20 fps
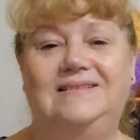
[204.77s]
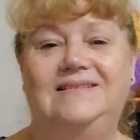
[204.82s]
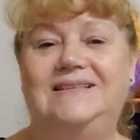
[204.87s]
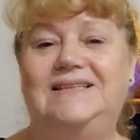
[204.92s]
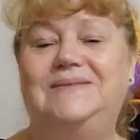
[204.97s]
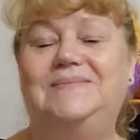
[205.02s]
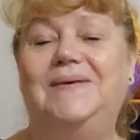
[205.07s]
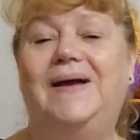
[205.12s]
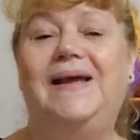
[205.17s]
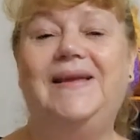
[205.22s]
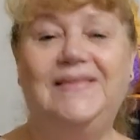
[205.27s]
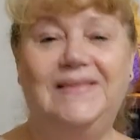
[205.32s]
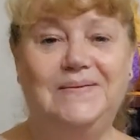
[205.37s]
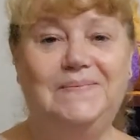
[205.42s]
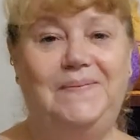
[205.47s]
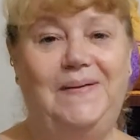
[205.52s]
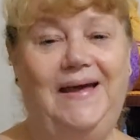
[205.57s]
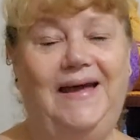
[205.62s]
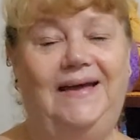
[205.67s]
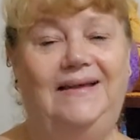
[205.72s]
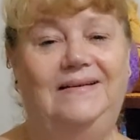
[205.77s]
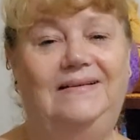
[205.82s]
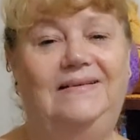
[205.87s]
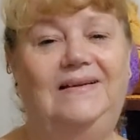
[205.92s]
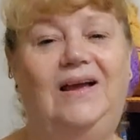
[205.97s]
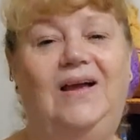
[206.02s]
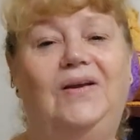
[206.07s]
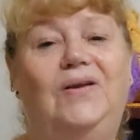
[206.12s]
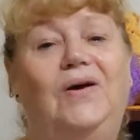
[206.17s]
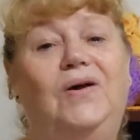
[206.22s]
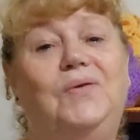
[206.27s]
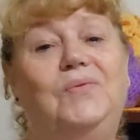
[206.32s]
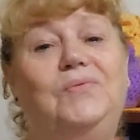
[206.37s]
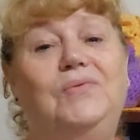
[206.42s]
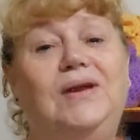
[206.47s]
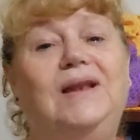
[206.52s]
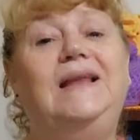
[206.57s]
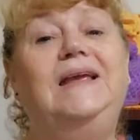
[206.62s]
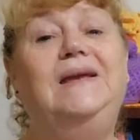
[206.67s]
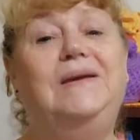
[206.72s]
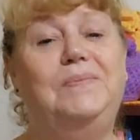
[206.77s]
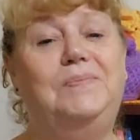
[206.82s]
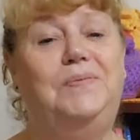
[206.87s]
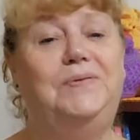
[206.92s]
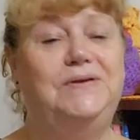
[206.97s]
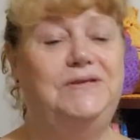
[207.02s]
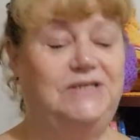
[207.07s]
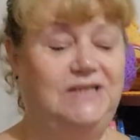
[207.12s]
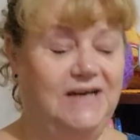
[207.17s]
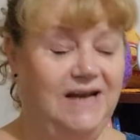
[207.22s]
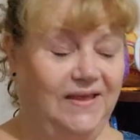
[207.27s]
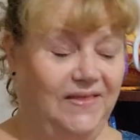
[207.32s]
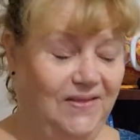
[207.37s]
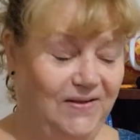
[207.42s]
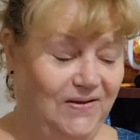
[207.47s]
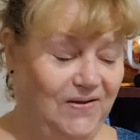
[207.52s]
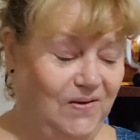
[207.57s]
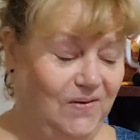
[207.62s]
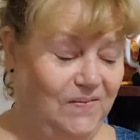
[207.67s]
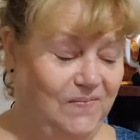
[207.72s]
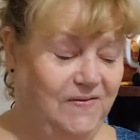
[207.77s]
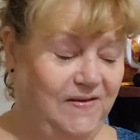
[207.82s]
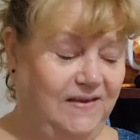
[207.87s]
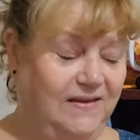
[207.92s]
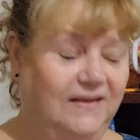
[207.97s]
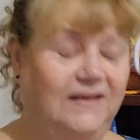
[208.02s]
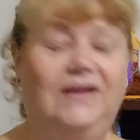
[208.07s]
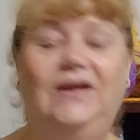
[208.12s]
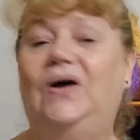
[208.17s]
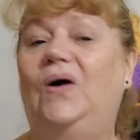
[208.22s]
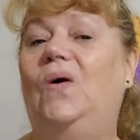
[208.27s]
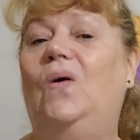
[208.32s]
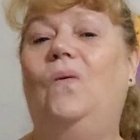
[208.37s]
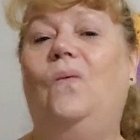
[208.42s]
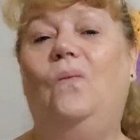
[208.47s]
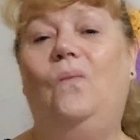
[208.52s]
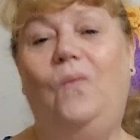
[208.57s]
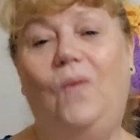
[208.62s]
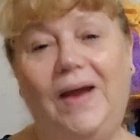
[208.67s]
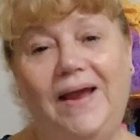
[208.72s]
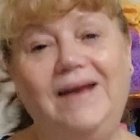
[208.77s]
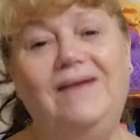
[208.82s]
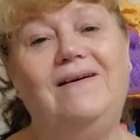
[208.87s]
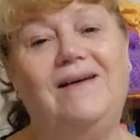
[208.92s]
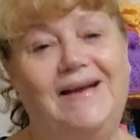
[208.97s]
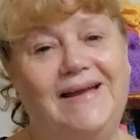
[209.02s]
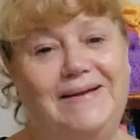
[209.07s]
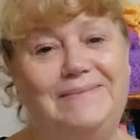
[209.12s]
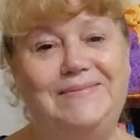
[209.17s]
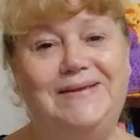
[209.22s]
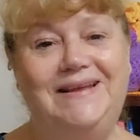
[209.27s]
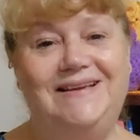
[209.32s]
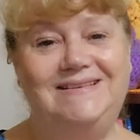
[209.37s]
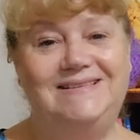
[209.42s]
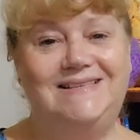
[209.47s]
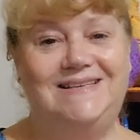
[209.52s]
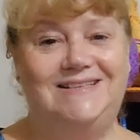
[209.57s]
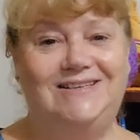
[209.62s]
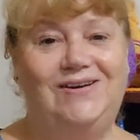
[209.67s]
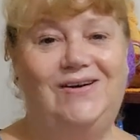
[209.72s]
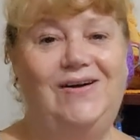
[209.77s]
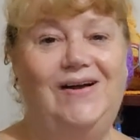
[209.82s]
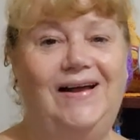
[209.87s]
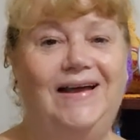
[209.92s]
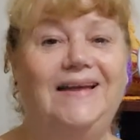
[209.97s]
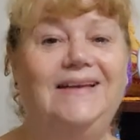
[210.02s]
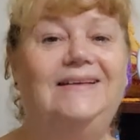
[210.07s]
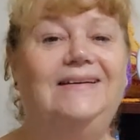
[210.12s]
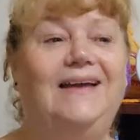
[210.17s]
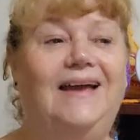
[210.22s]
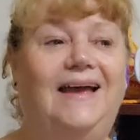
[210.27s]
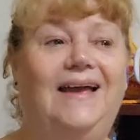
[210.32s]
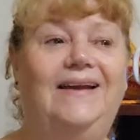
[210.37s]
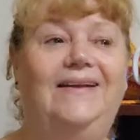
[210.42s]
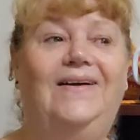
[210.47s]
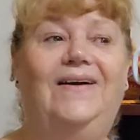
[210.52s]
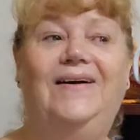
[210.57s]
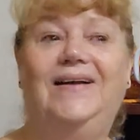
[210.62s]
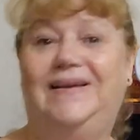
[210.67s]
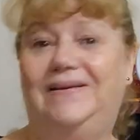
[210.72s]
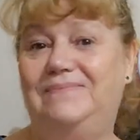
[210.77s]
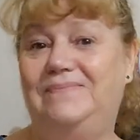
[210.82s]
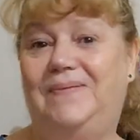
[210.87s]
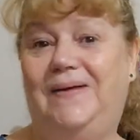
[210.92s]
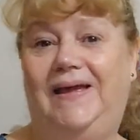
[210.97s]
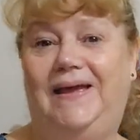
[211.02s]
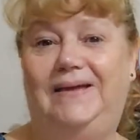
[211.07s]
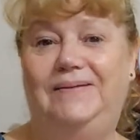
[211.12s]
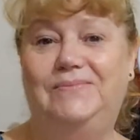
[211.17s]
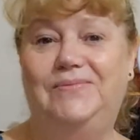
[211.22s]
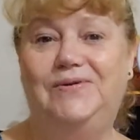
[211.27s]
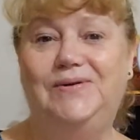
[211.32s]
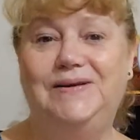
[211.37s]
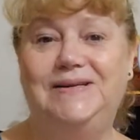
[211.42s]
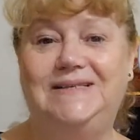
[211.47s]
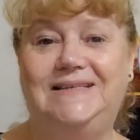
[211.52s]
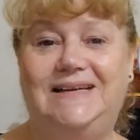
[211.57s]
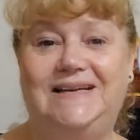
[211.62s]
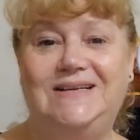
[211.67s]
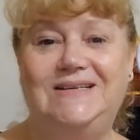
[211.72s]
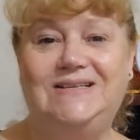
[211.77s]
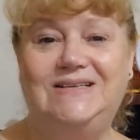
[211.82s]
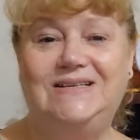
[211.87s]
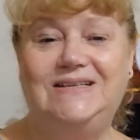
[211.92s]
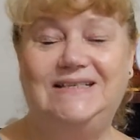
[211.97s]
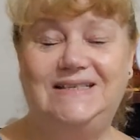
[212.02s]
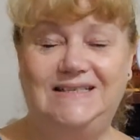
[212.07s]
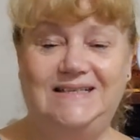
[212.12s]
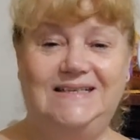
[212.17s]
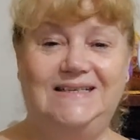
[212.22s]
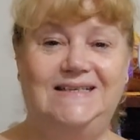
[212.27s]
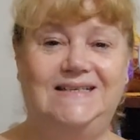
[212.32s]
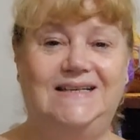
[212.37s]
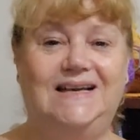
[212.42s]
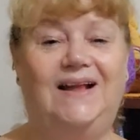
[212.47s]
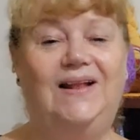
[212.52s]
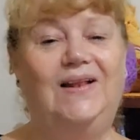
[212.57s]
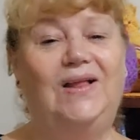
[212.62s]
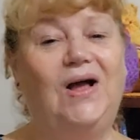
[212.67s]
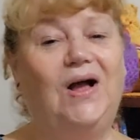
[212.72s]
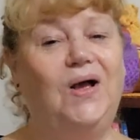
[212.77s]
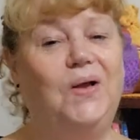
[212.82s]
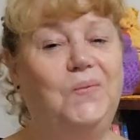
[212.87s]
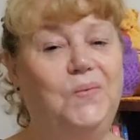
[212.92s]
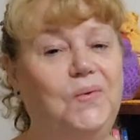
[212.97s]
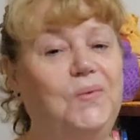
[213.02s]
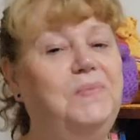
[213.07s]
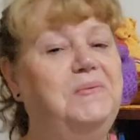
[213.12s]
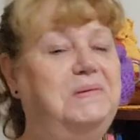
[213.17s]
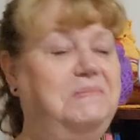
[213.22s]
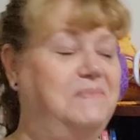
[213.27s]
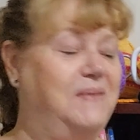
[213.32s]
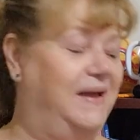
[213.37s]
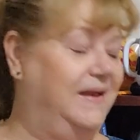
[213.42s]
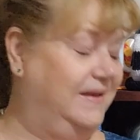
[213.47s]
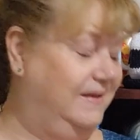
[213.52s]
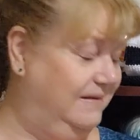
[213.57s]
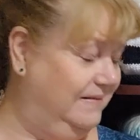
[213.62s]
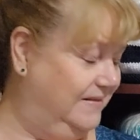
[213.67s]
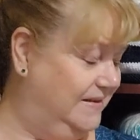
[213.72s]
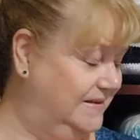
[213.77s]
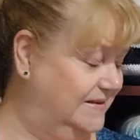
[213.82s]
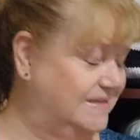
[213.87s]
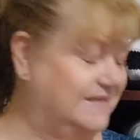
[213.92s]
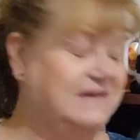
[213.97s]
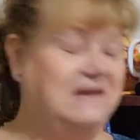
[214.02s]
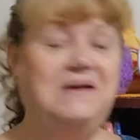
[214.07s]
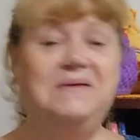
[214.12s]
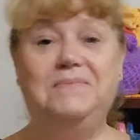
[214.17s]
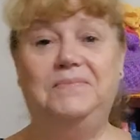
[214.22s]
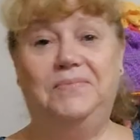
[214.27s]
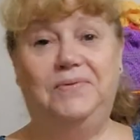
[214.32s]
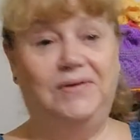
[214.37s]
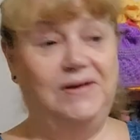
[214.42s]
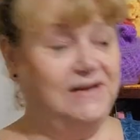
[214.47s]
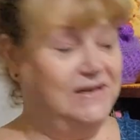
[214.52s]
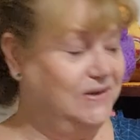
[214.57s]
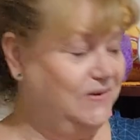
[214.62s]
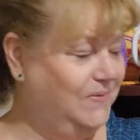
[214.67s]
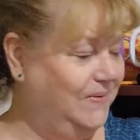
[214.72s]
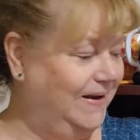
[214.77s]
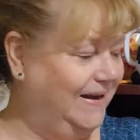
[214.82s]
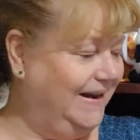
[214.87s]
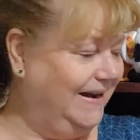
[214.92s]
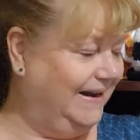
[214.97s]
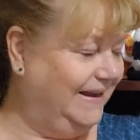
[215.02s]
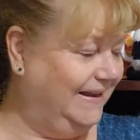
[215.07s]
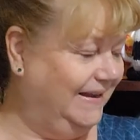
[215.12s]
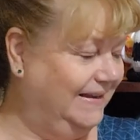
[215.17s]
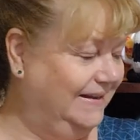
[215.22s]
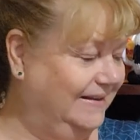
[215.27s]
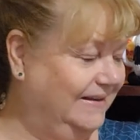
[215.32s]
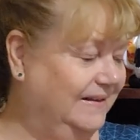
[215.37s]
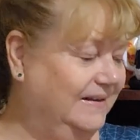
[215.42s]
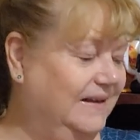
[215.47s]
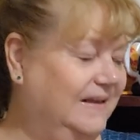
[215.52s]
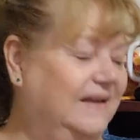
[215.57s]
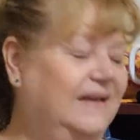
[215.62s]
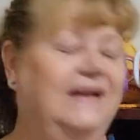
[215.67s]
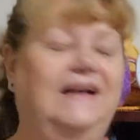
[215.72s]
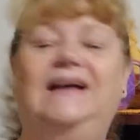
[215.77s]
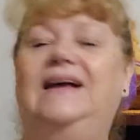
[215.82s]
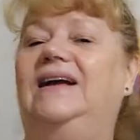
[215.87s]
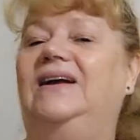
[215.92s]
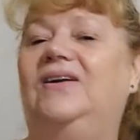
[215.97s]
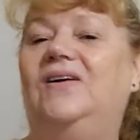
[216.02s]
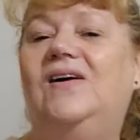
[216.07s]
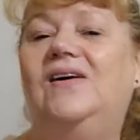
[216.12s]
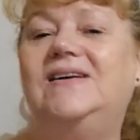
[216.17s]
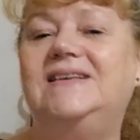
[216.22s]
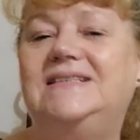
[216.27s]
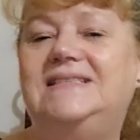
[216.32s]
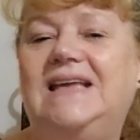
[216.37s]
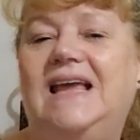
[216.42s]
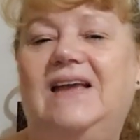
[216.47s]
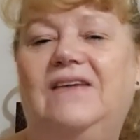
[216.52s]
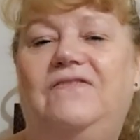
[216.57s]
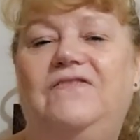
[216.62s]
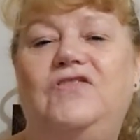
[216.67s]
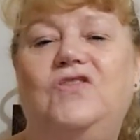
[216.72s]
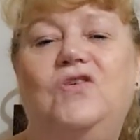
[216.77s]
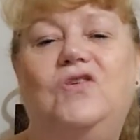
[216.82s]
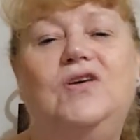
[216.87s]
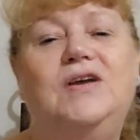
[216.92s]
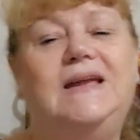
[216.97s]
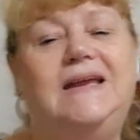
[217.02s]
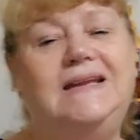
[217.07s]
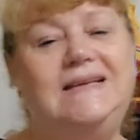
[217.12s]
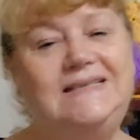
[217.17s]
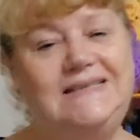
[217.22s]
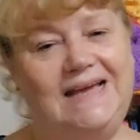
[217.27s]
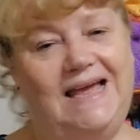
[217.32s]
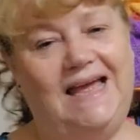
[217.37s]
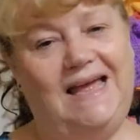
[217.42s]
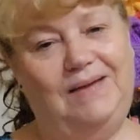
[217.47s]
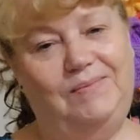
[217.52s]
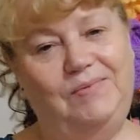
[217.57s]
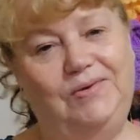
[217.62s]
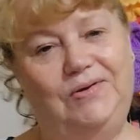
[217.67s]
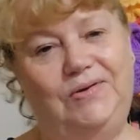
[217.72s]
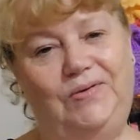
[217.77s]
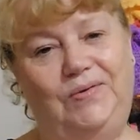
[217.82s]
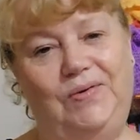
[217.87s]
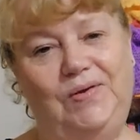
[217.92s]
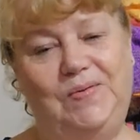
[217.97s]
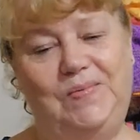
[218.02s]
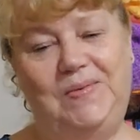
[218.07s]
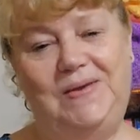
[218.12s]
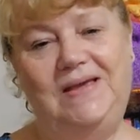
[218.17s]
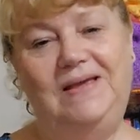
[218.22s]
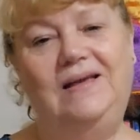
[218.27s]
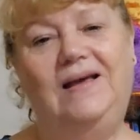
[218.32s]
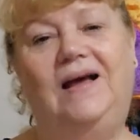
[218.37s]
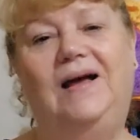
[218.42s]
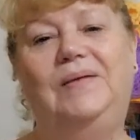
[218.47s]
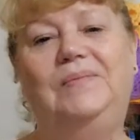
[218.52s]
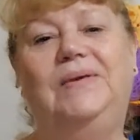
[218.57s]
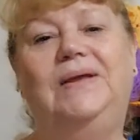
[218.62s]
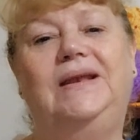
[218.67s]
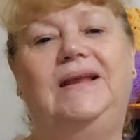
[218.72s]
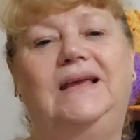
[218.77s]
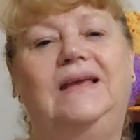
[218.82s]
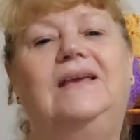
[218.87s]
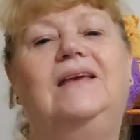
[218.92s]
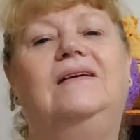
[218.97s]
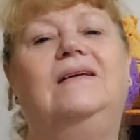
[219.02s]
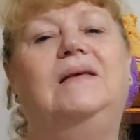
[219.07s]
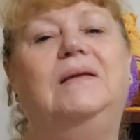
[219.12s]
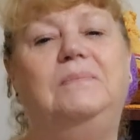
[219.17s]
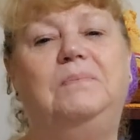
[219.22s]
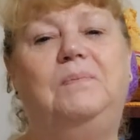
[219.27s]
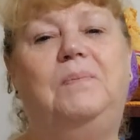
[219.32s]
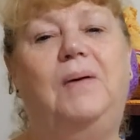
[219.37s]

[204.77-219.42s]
to make the pattern. And I really appreciate the coffee. When I am less tired and I can pay more attention to detail, I will be making this pretty quickly. Guys, if you're into amigurumi, I'm going to gift